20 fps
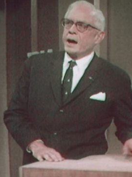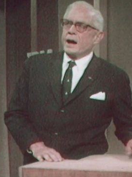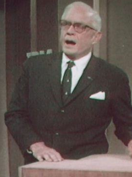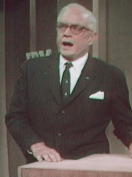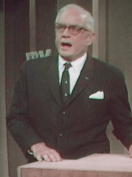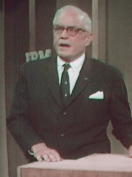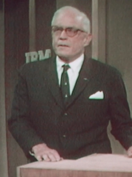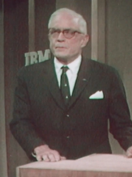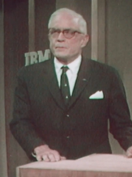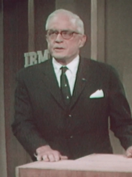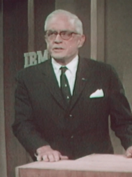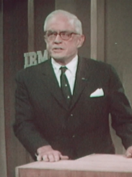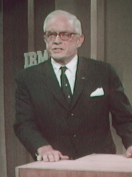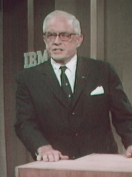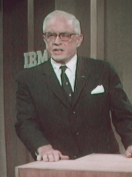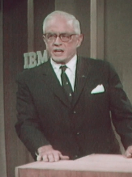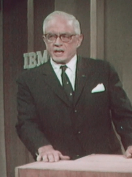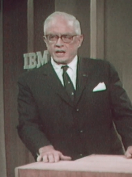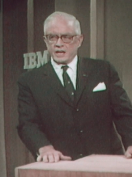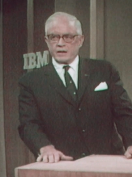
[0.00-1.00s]
I've been
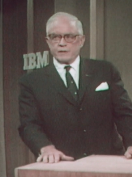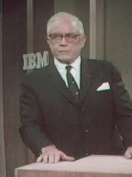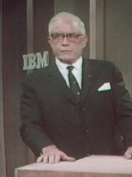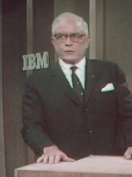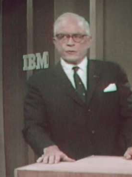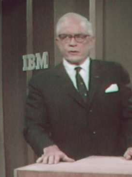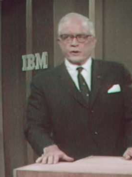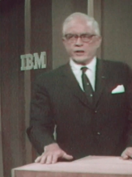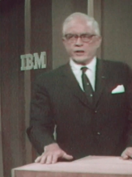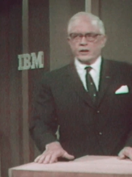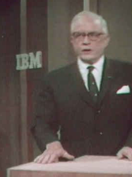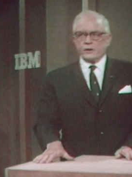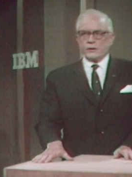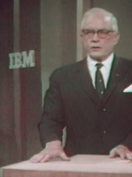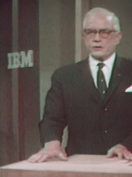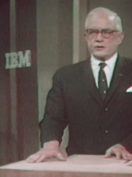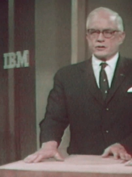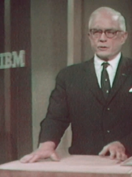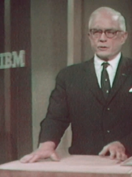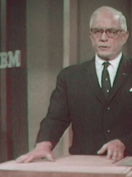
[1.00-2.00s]
saying for a year
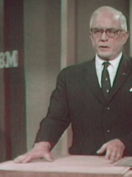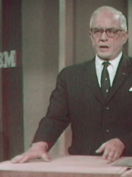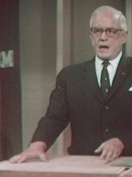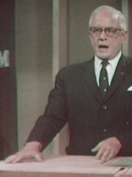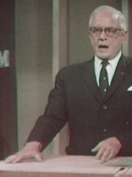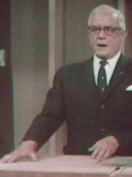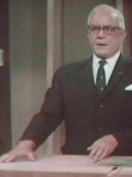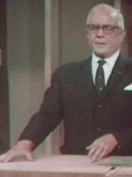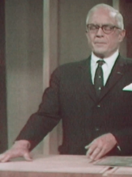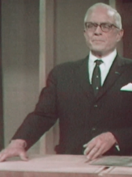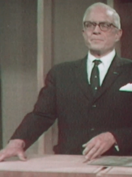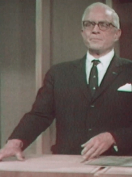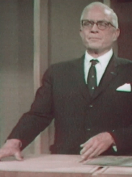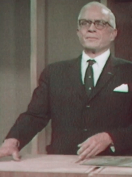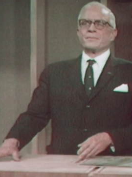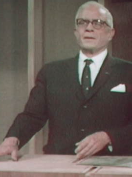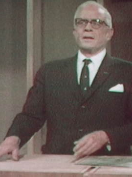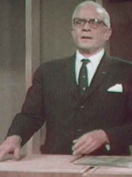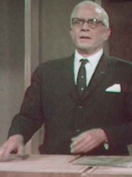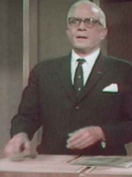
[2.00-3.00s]
or two now
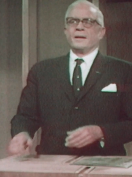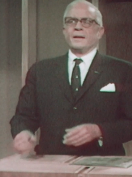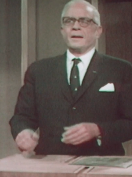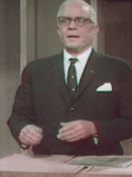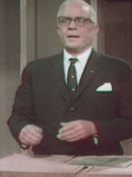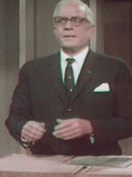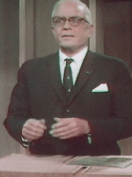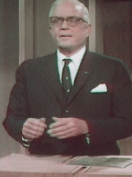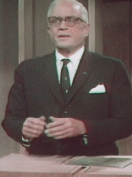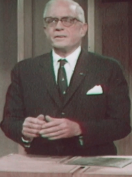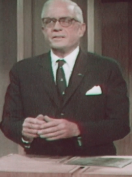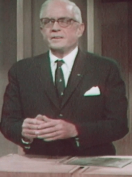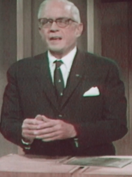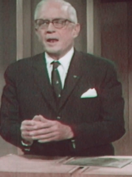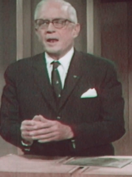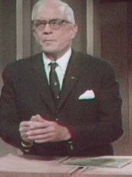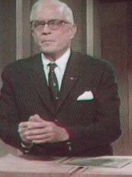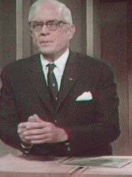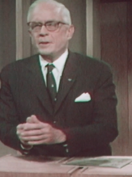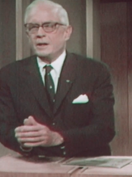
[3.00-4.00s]
that
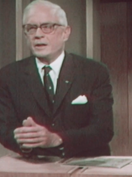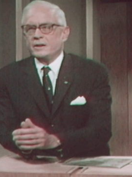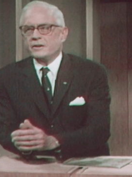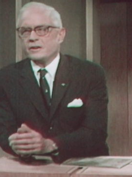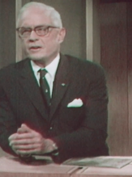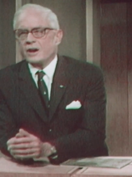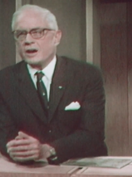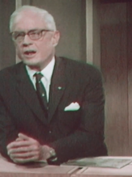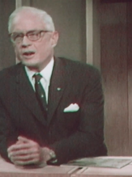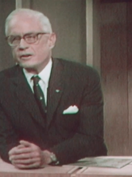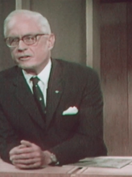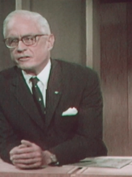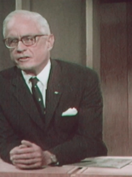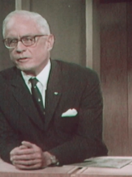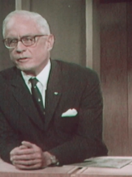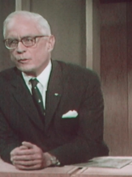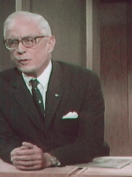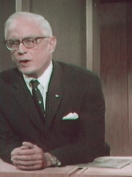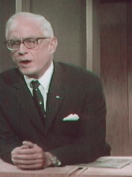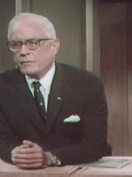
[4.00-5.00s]
$10 billion
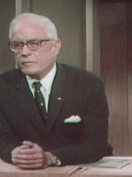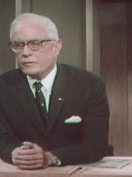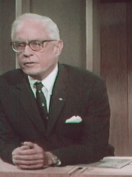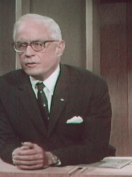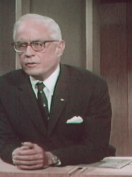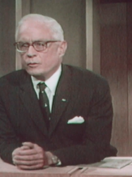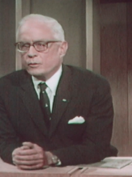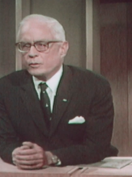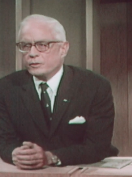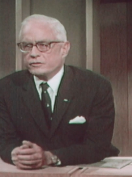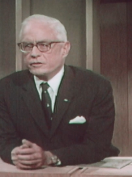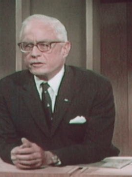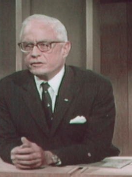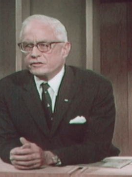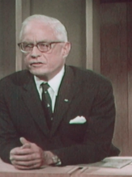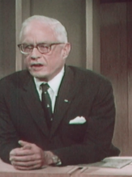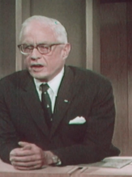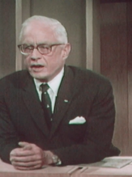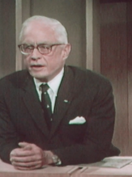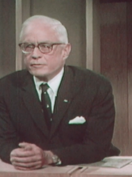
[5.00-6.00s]
in revenue was in
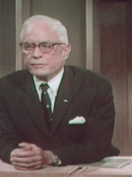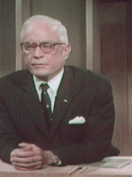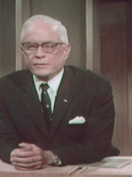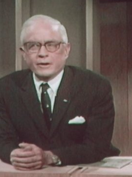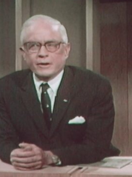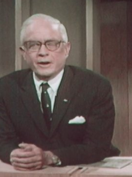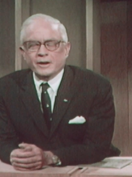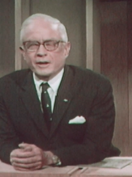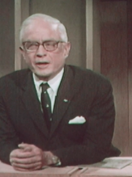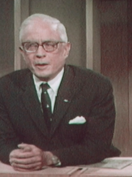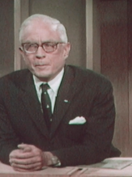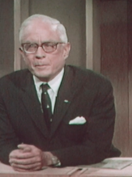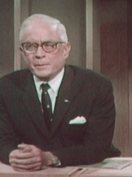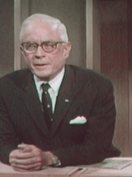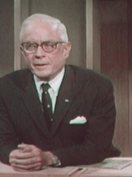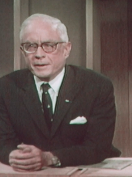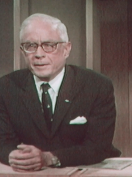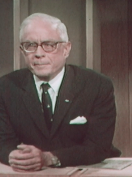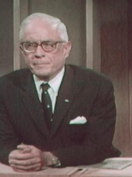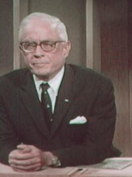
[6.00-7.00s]
sight for our
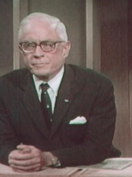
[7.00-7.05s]
company.